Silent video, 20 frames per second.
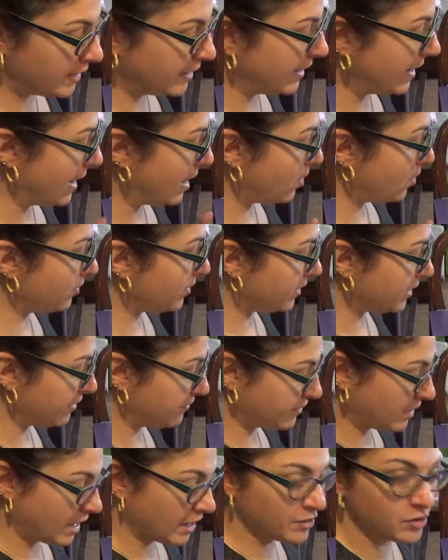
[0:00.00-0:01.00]
now that
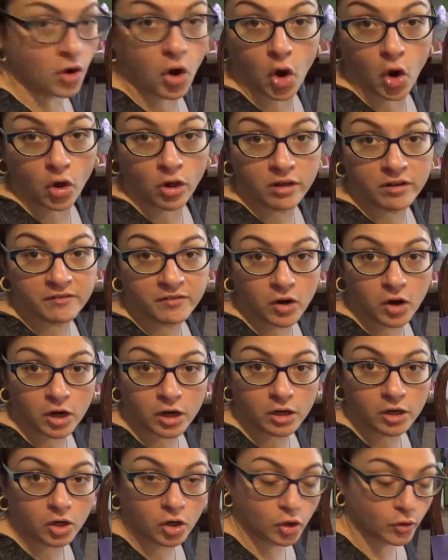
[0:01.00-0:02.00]
I've gotten all of
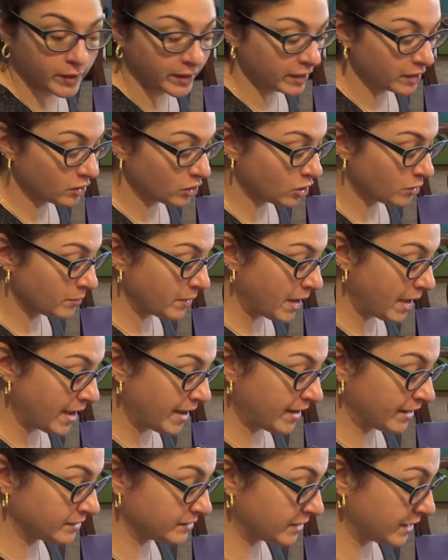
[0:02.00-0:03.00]
our curriculum
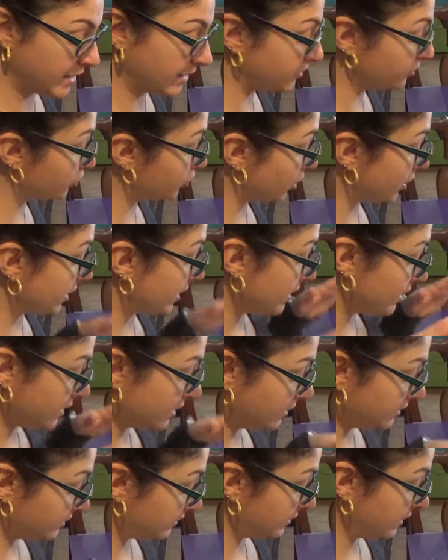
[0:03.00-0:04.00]
and answer
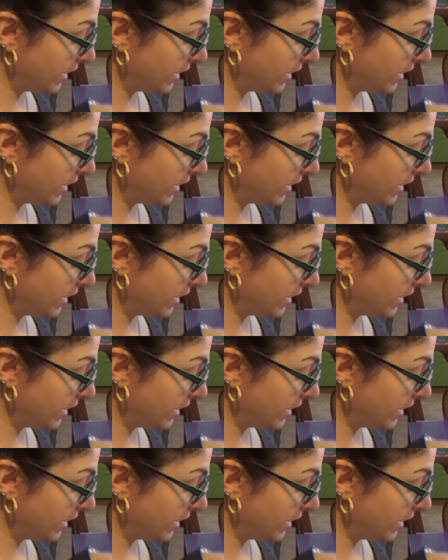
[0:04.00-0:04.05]
keys,